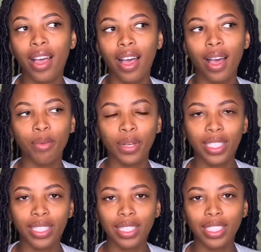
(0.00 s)
I
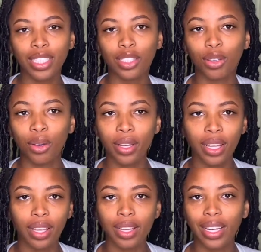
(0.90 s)
wanted to just go
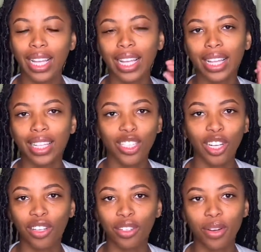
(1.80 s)
ahead and let
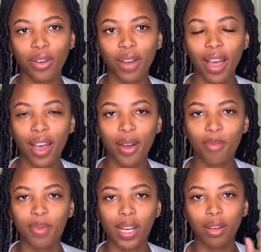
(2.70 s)
y'all know how
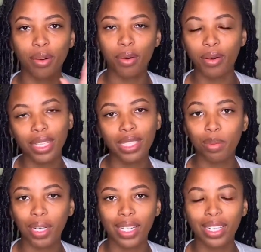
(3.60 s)
my whole
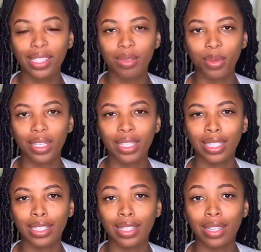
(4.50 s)
experience was
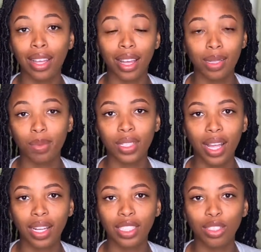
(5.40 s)
in
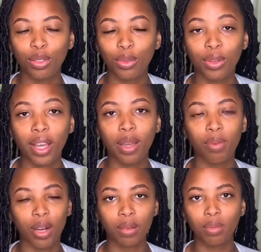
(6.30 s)
cosmetology school at
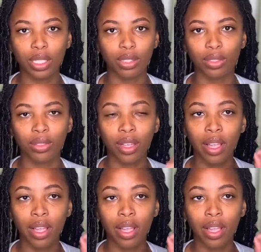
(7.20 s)
Paul Mitchell.